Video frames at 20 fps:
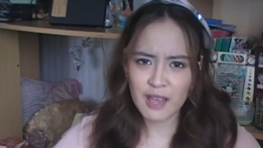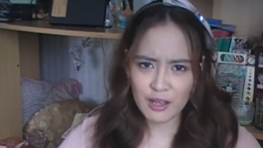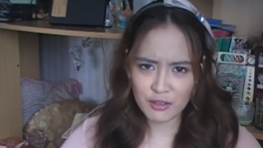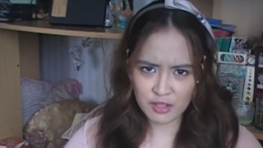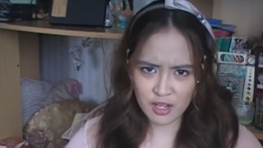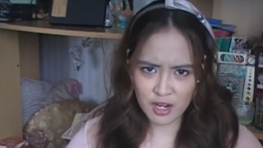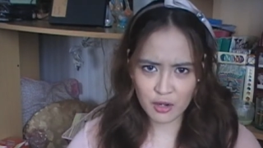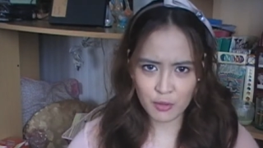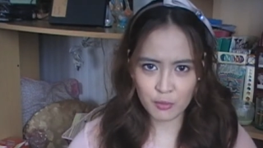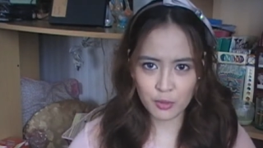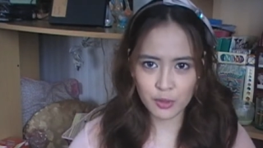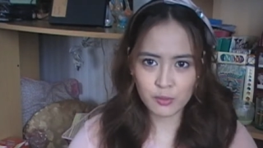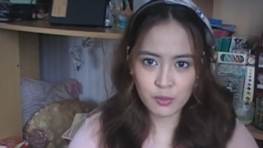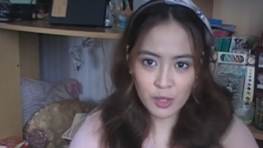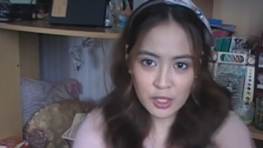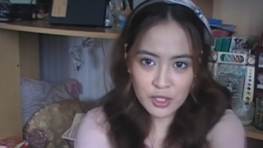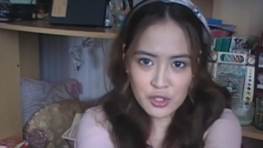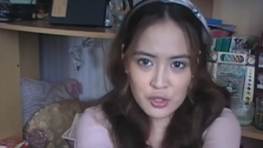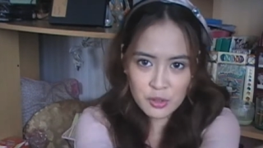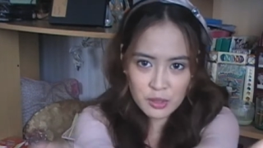out there who would
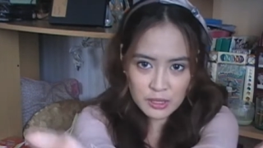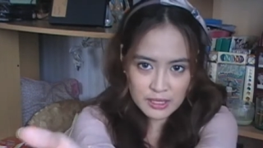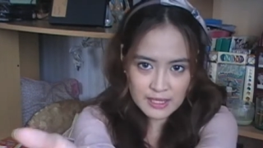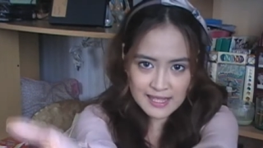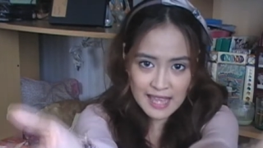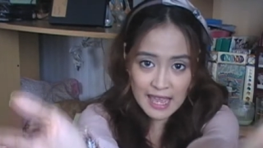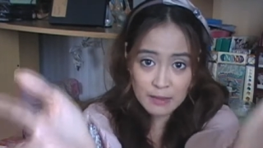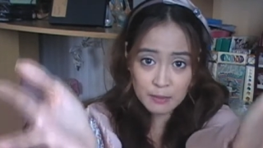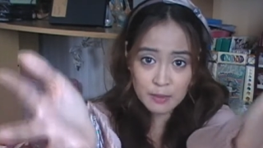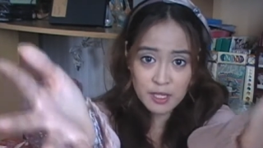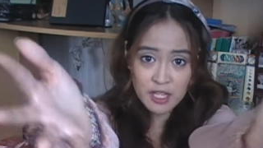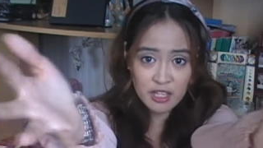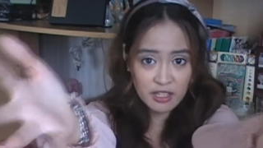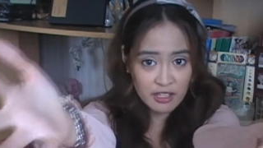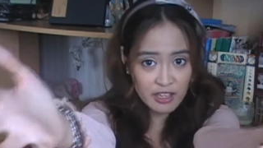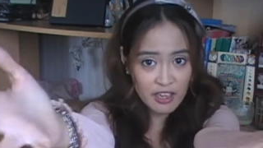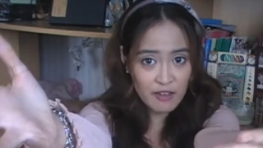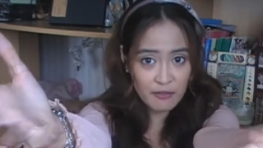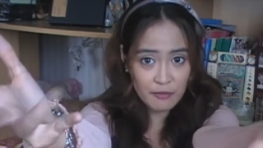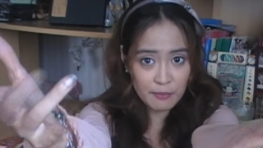want to send me
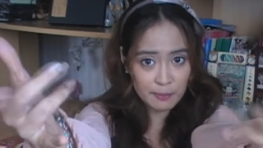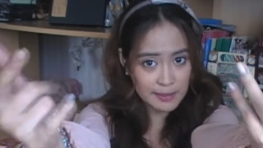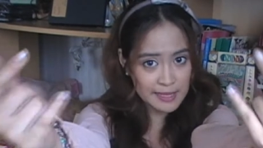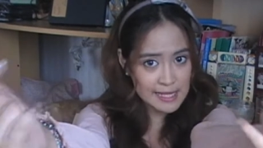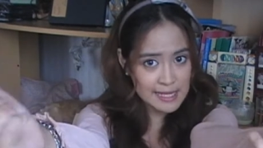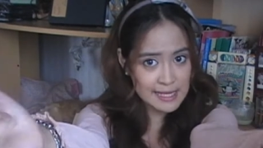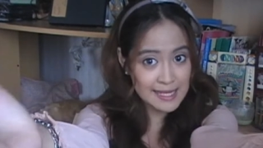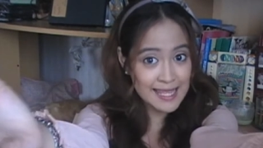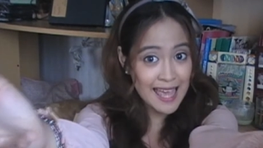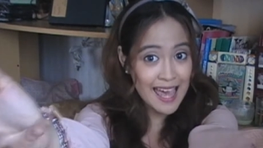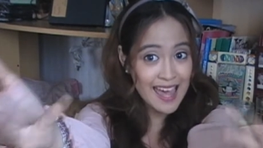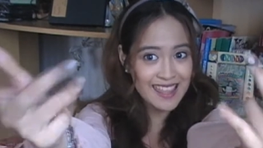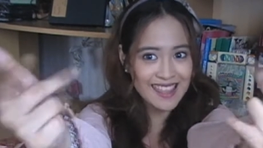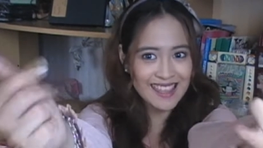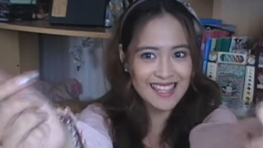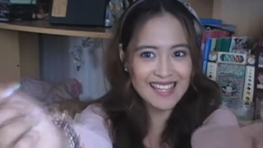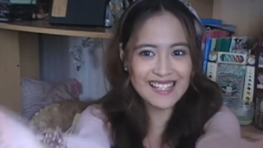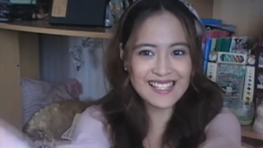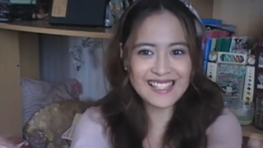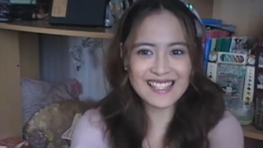a gift, please send
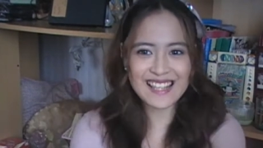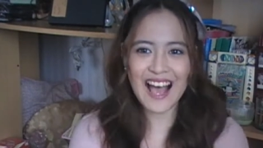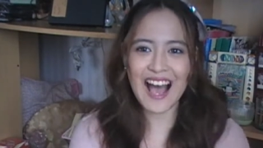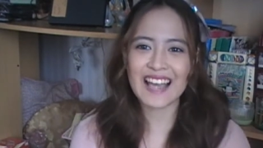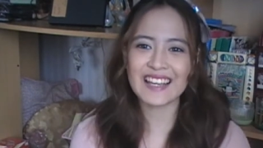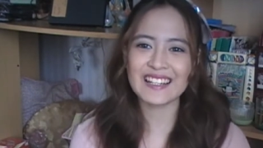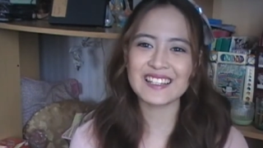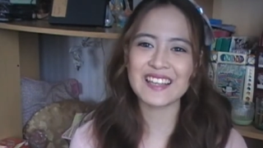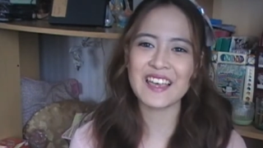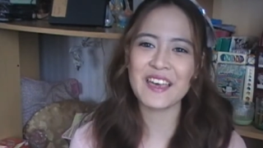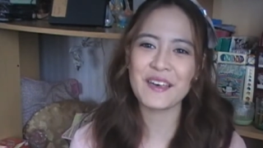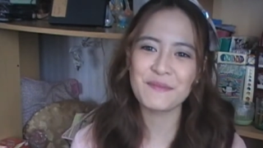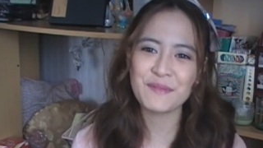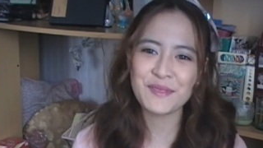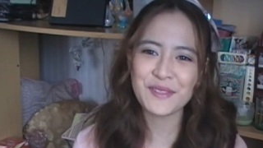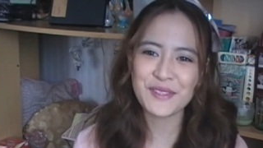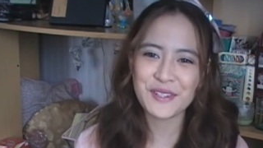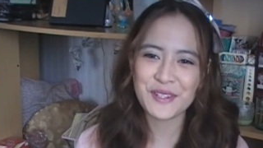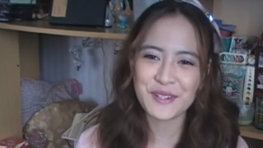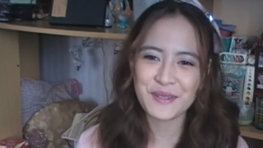these
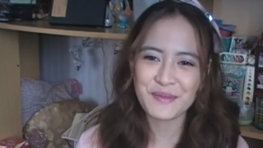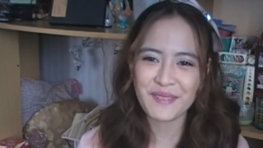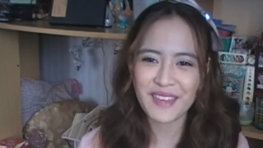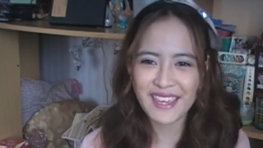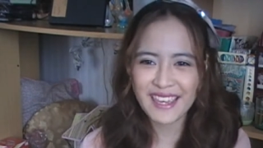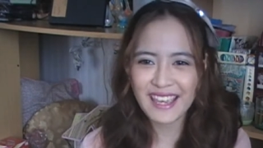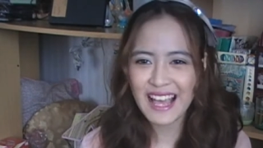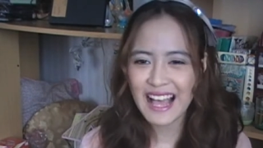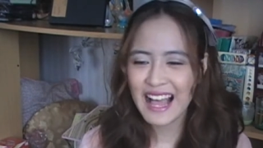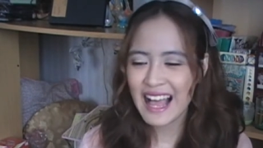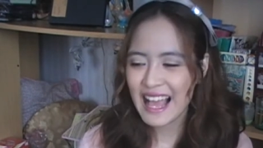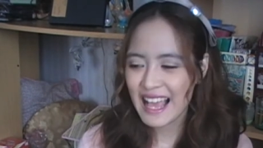items to me.